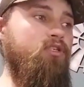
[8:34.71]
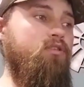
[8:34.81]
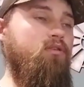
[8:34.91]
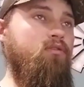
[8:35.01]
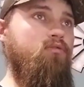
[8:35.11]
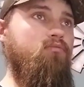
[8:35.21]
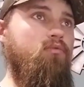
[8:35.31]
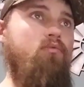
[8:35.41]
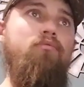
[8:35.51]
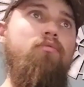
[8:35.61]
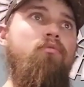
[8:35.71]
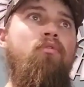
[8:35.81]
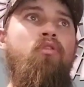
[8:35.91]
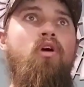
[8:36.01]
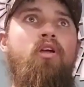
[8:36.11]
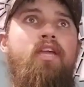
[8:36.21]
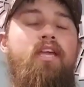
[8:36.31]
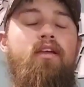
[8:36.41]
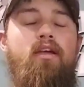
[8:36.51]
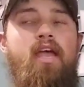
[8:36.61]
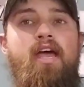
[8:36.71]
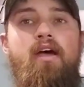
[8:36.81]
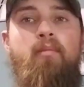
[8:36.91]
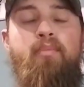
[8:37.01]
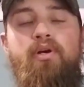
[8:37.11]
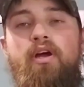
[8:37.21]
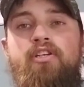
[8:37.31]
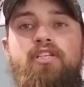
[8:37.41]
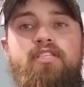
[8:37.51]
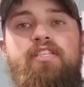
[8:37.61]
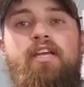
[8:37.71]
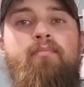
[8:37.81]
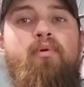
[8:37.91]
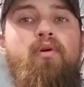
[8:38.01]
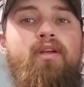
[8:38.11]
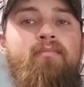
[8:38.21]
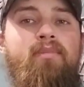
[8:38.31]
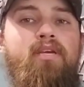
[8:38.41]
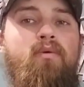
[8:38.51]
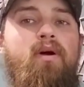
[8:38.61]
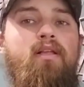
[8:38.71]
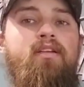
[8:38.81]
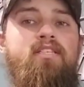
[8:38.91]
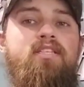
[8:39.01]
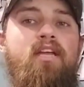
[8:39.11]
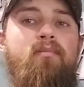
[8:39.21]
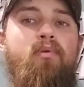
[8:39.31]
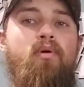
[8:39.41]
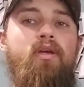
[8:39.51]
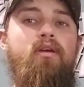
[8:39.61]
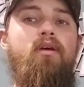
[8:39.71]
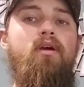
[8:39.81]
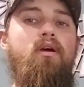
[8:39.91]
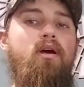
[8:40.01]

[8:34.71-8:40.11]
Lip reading: Just looking at a production standpoint and meat quality standpoint.